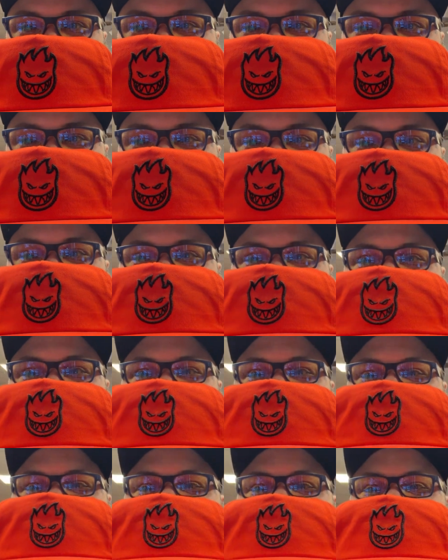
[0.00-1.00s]
You know what
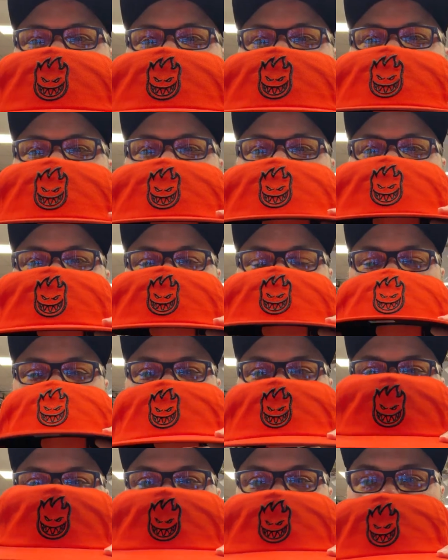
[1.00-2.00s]
I'm seeing. Know
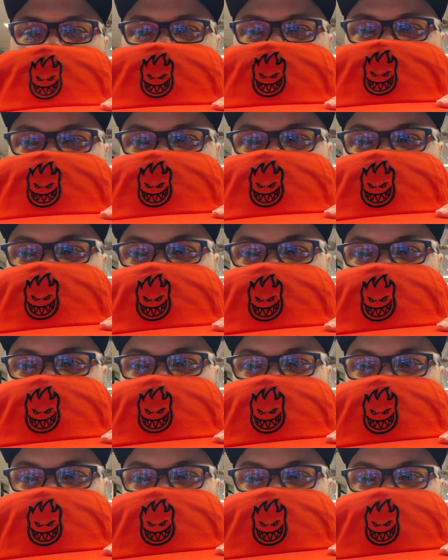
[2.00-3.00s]
what I'm
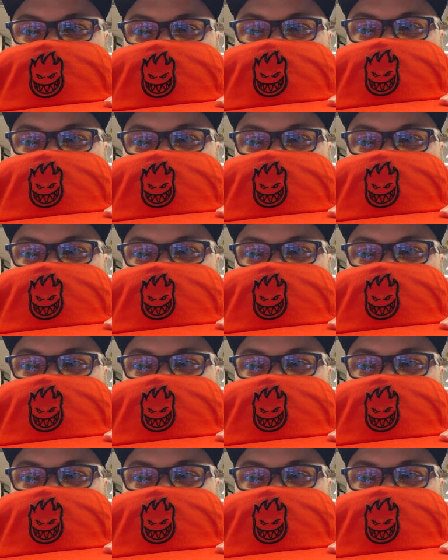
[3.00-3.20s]
seeing.